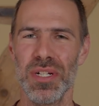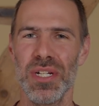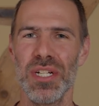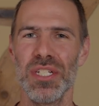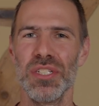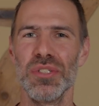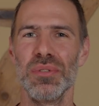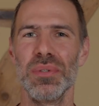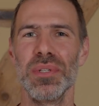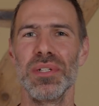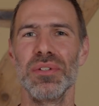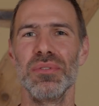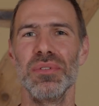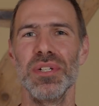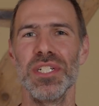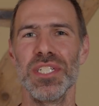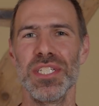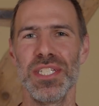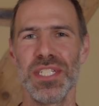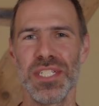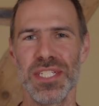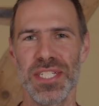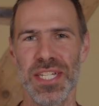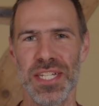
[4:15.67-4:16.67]
to increase
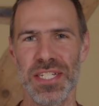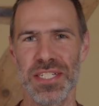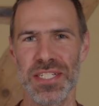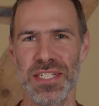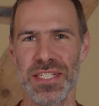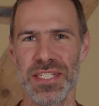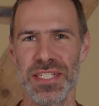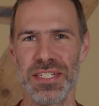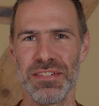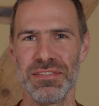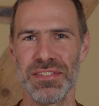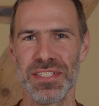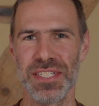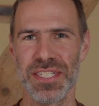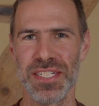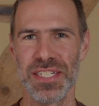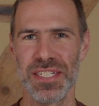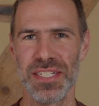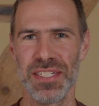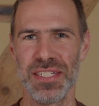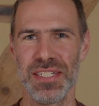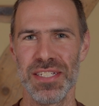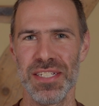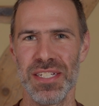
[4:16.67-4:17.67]
the
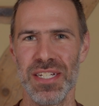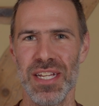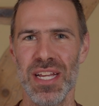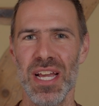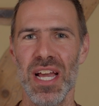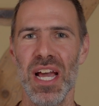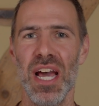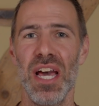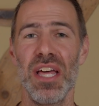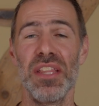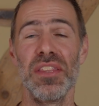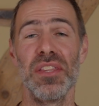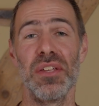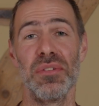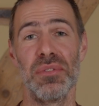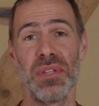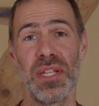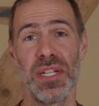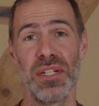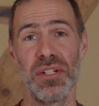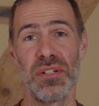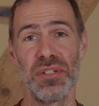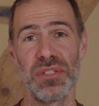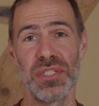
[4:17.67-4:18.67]
sensitivity, and though
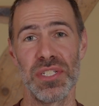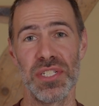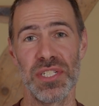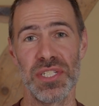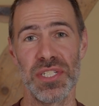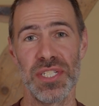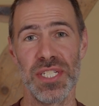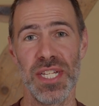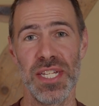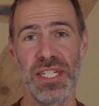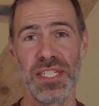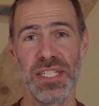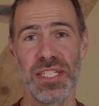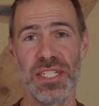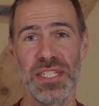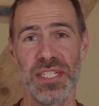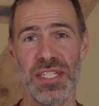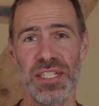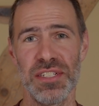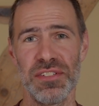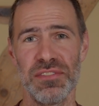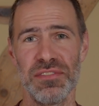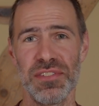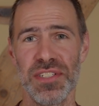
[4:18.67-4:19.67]
they're not as
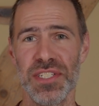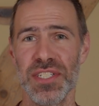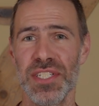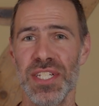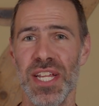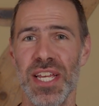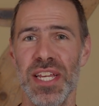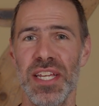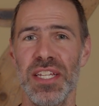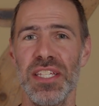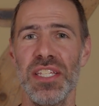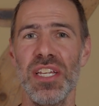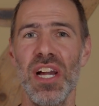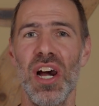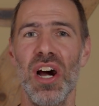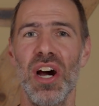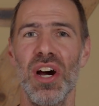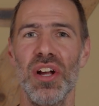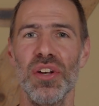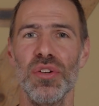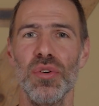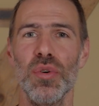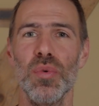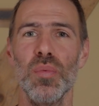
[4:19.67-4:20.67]
sensitive as, say, a
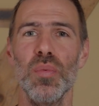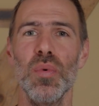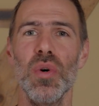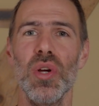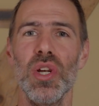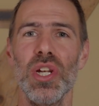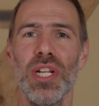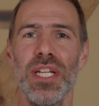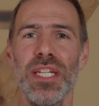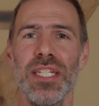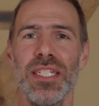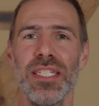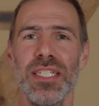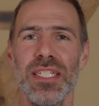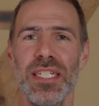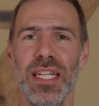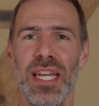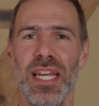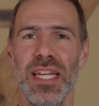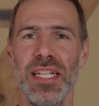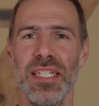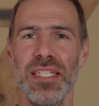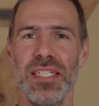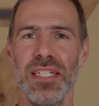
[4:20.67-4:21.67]
yarn or wool
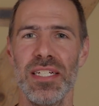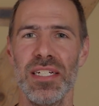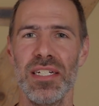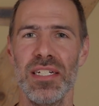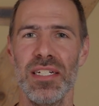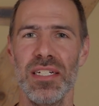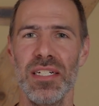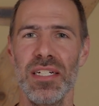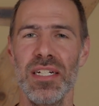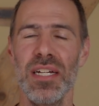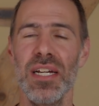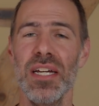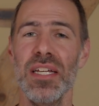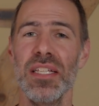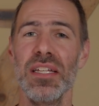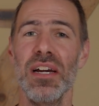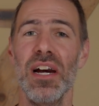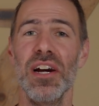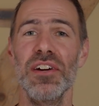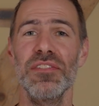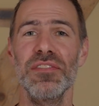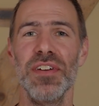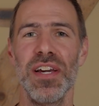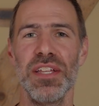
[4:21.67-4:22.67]
indicator,
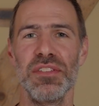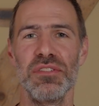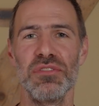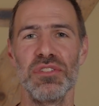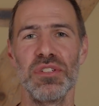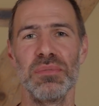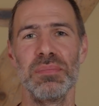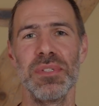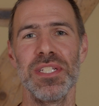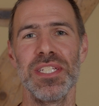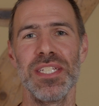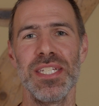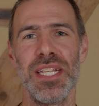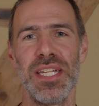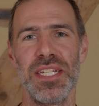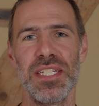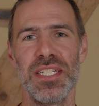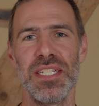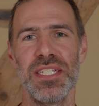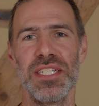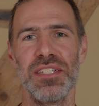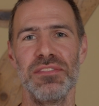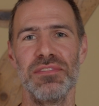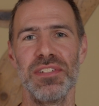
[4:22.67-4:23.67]
I found them to be
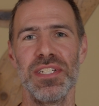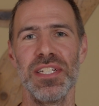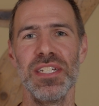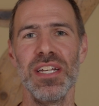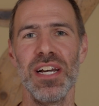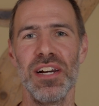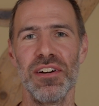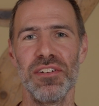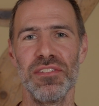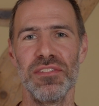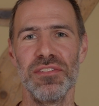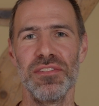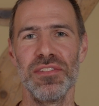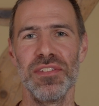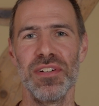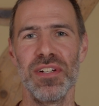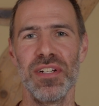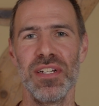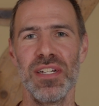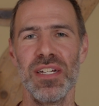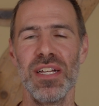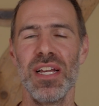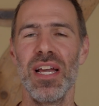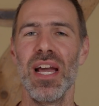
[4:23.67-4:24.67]
sensitive enough,
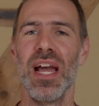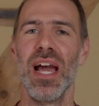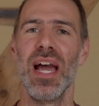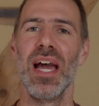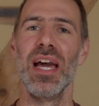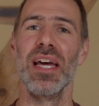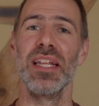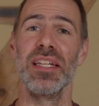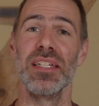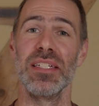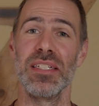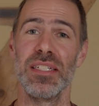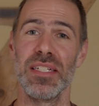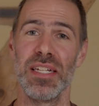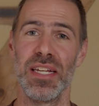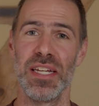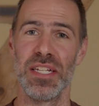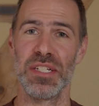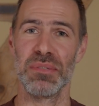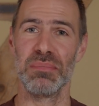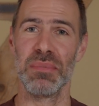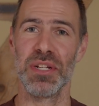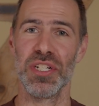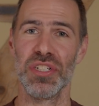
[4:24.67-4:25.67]
and,
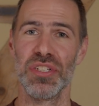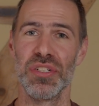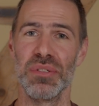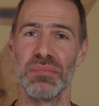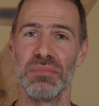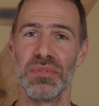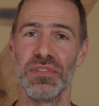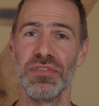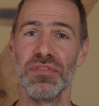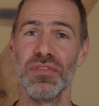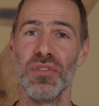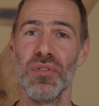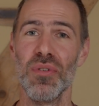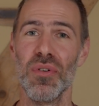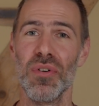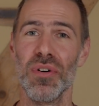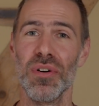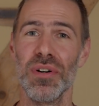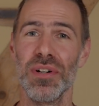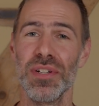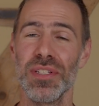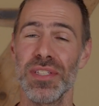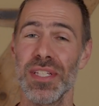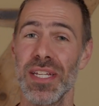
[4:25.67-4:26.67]
as mentioned
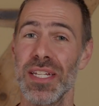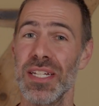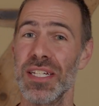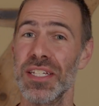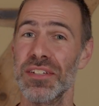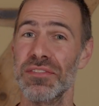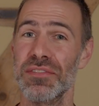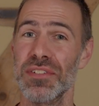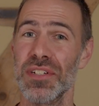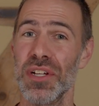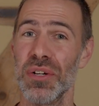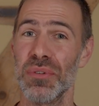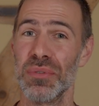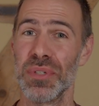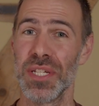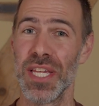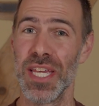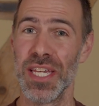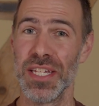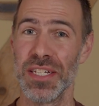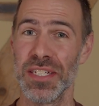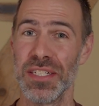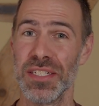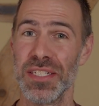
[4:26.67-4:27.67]
before, they leave no
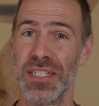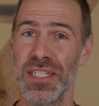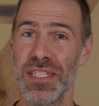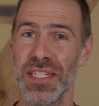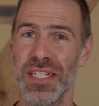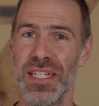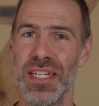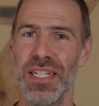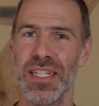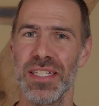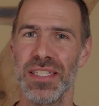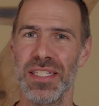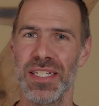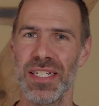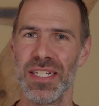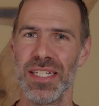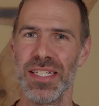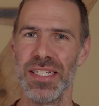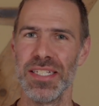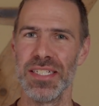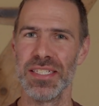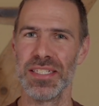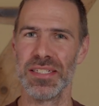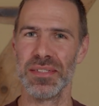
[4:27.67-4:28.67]
kinks in the
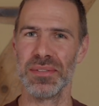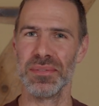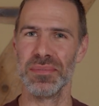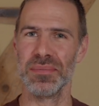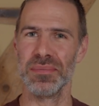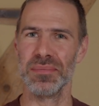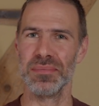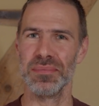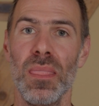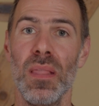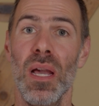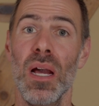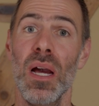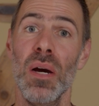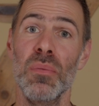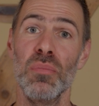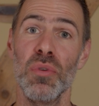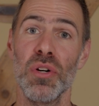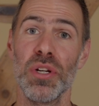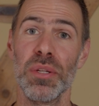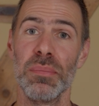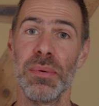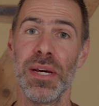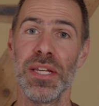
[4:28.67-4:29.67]
leader. And
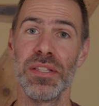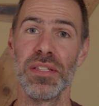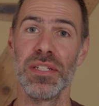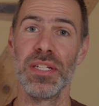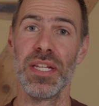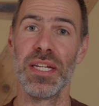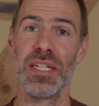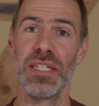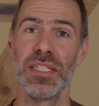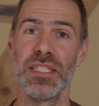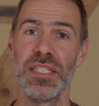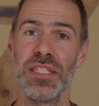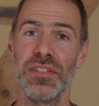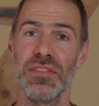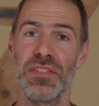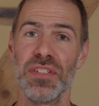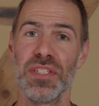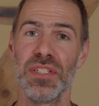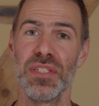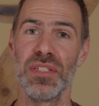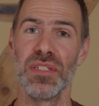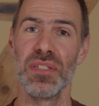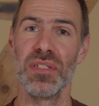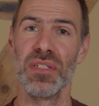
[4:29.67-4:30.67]
what about the negatives?